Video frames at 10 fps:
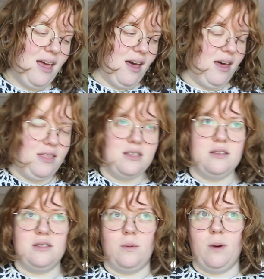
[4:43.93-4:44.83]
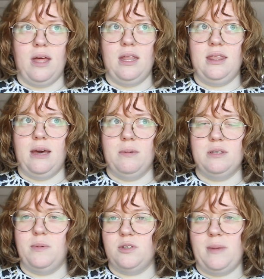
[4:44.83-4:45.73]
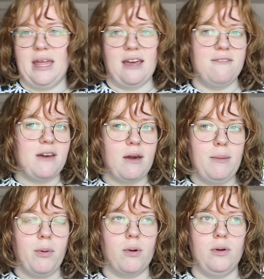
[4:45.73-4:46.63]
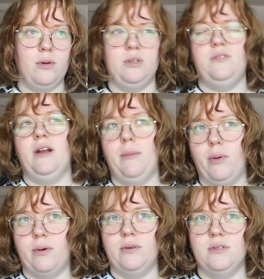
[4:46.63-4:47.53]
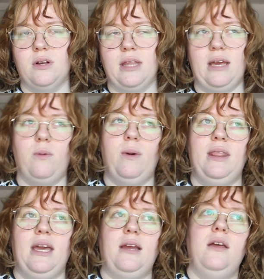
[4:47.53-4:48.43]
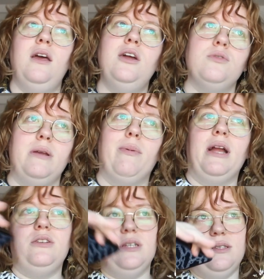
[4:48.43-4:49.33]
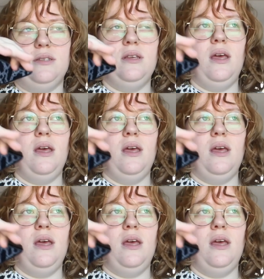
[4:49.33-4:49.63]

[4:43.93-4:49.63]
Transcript: This is the one that was supposed to be like a fairy portal, which fairy portals are like when like tree branches